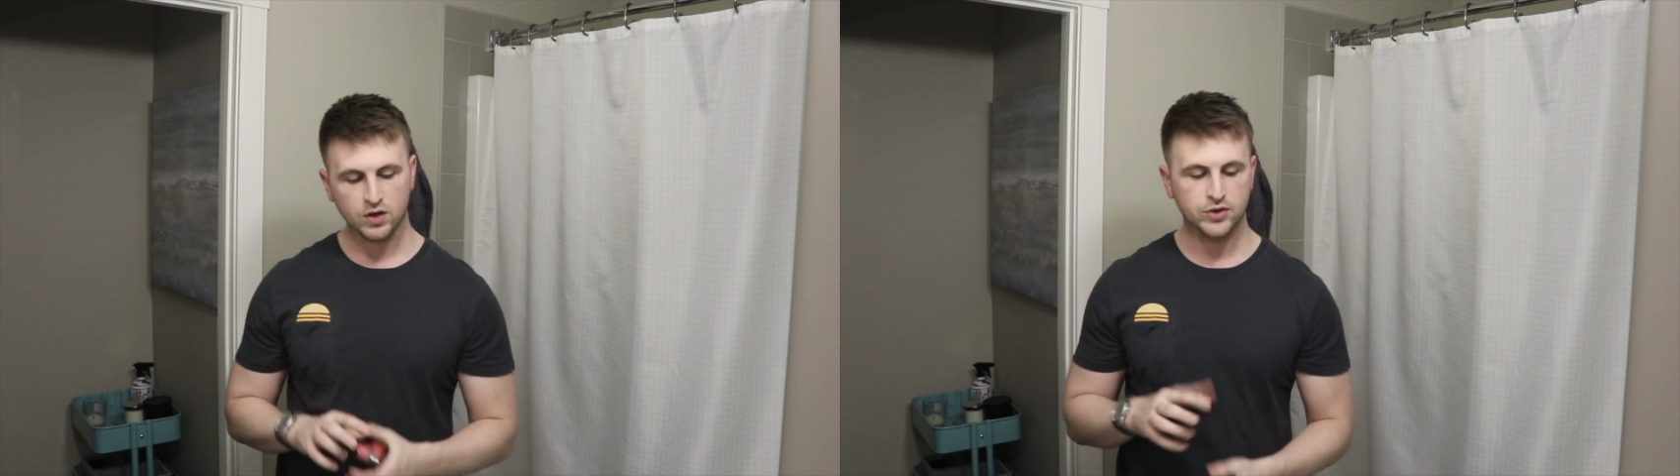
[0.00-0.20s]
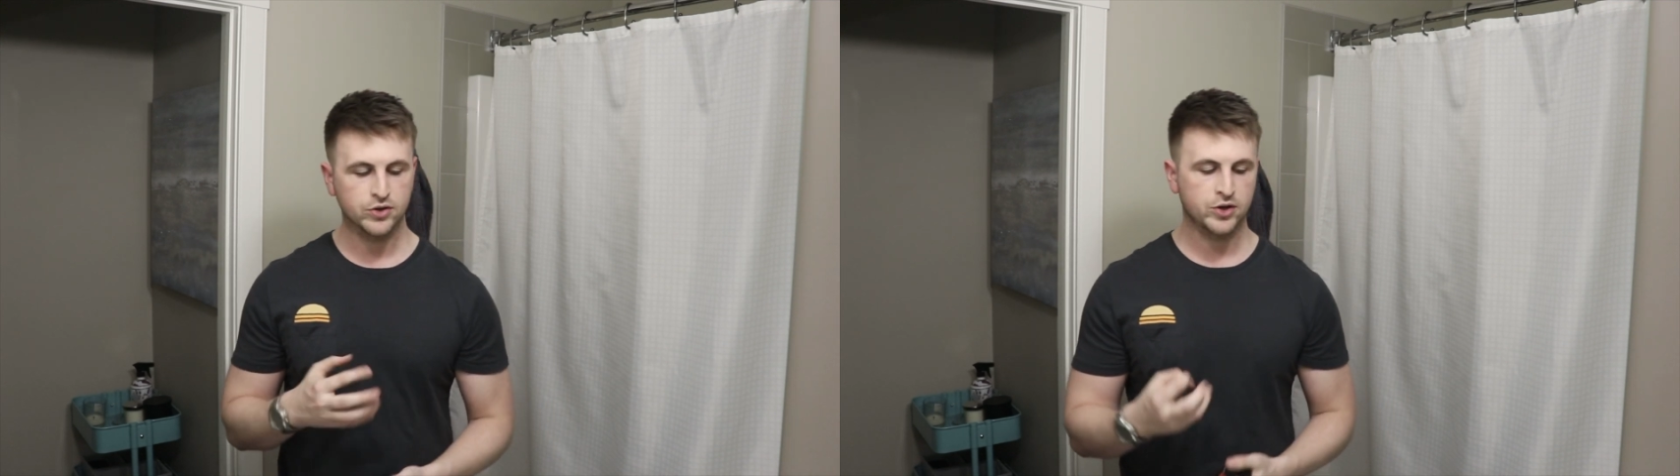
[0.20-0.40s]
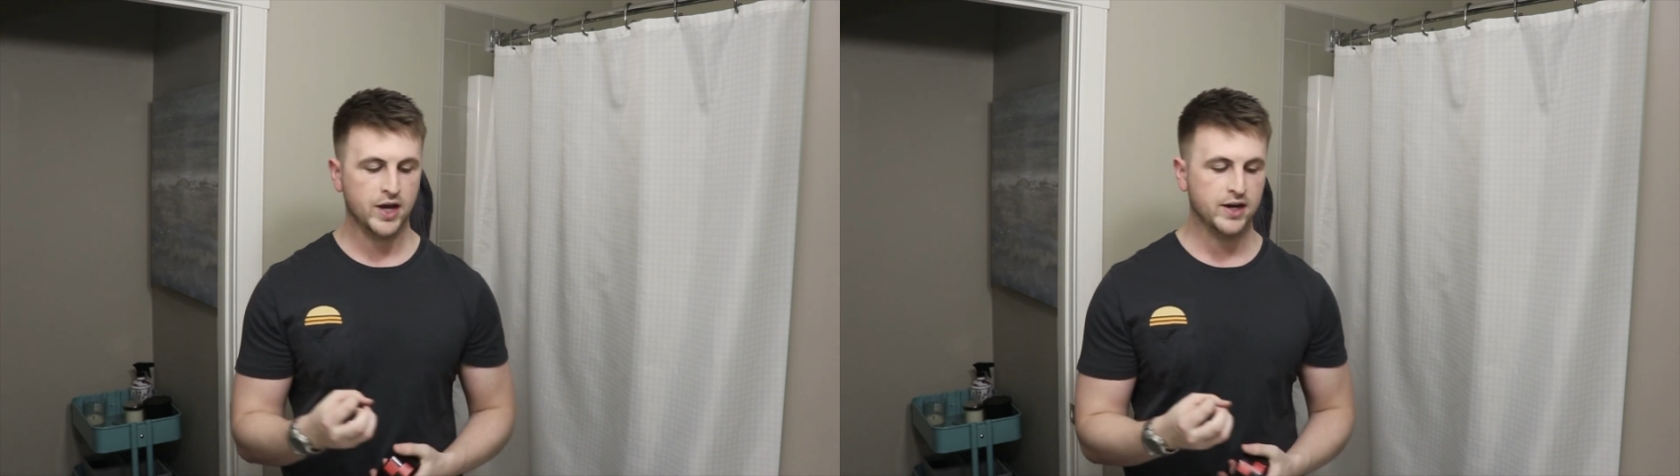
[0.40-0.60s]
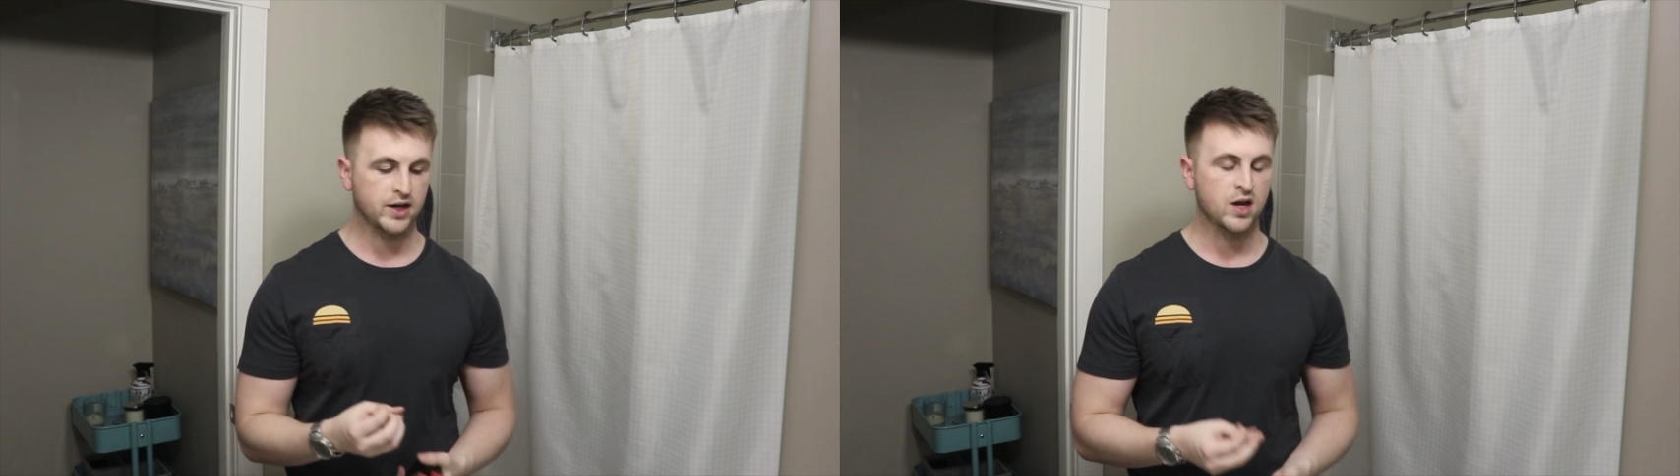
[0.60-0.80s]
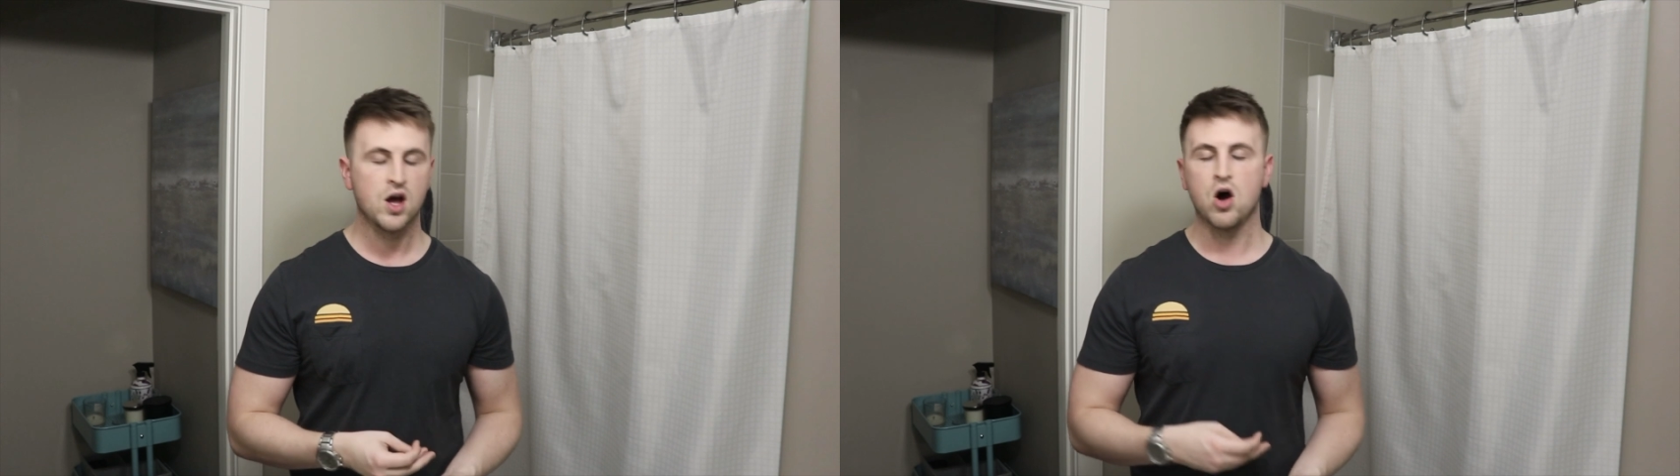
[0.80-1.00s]
You're
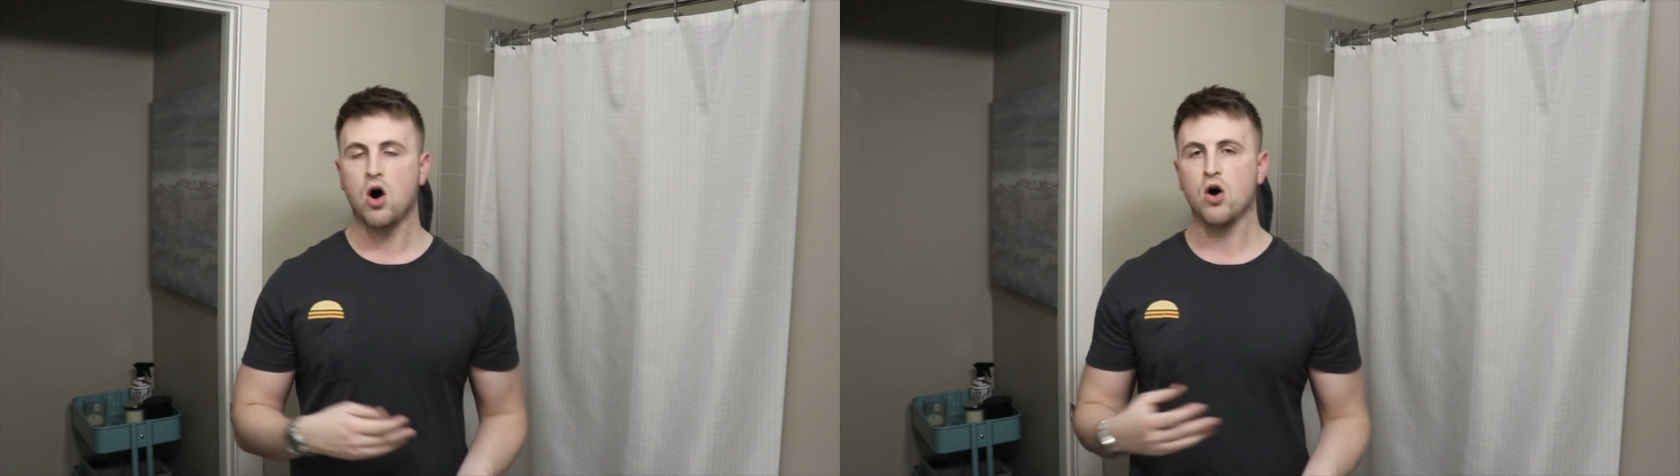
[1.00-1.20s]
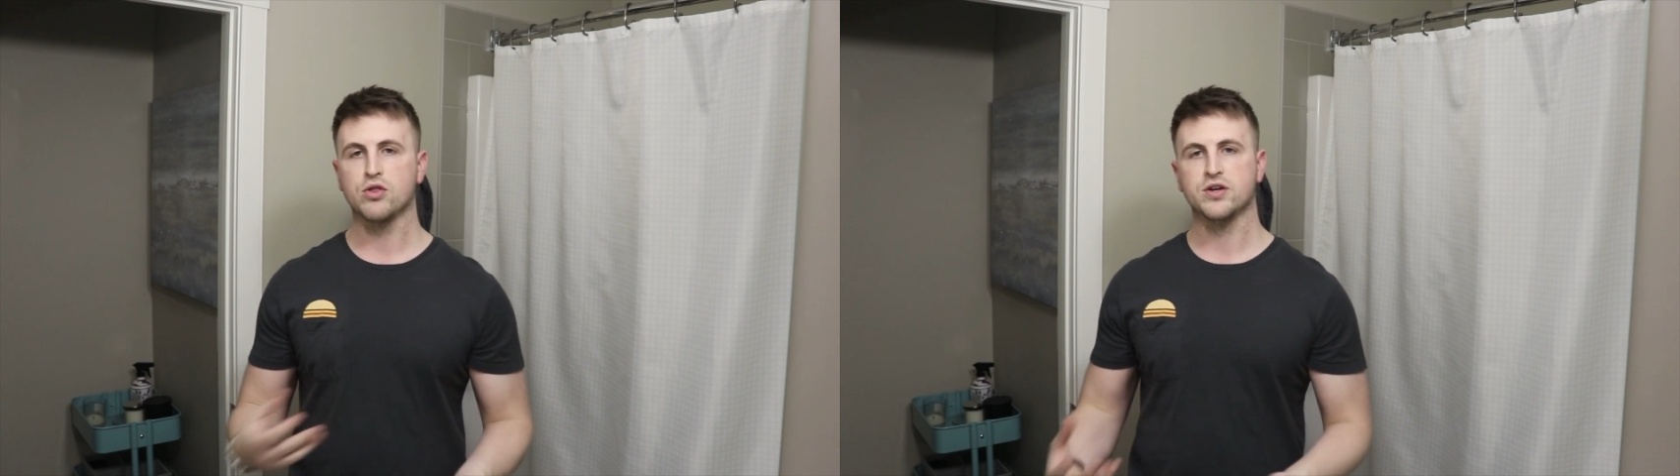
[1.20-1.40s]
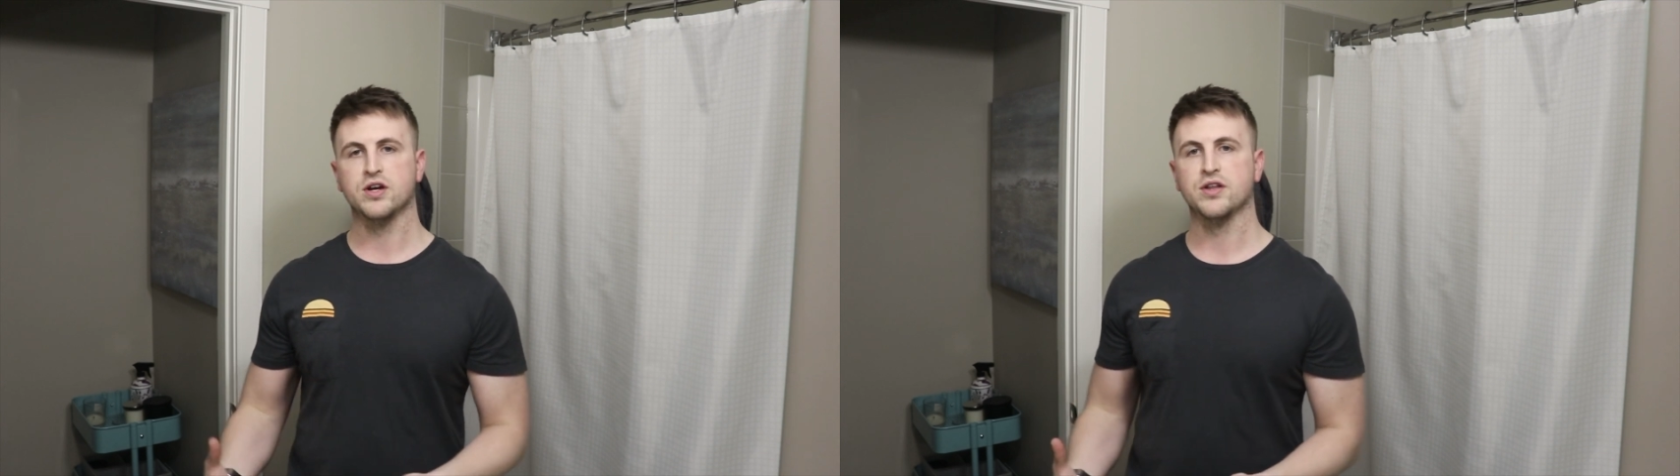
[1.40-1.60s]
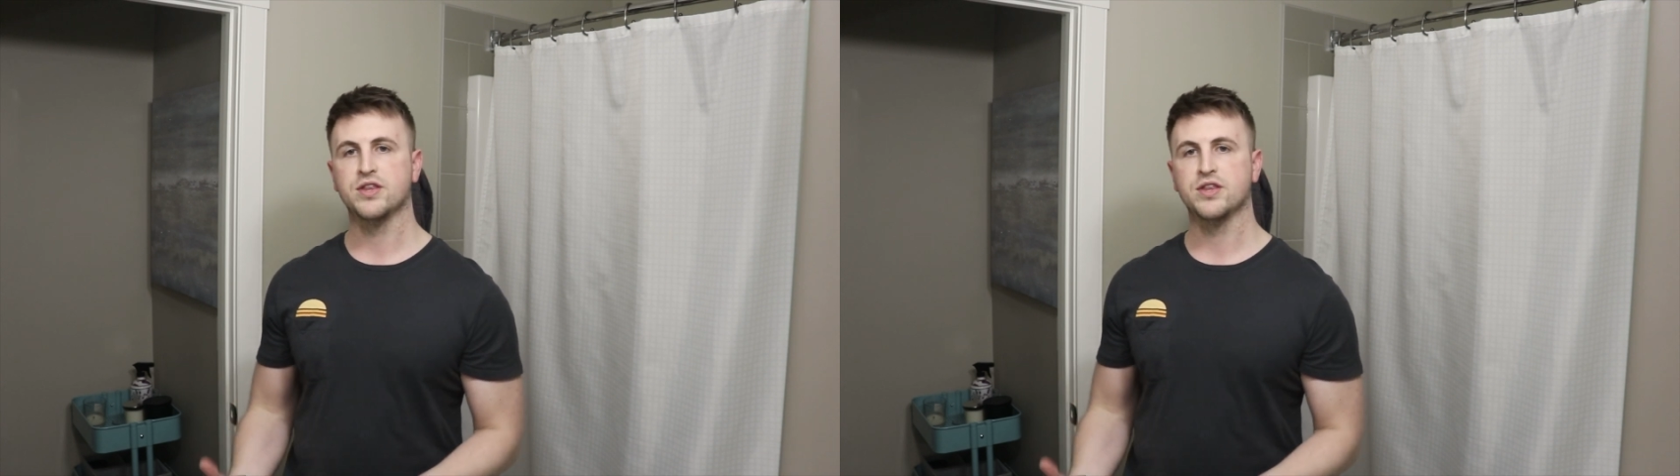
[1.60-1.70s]
getting all the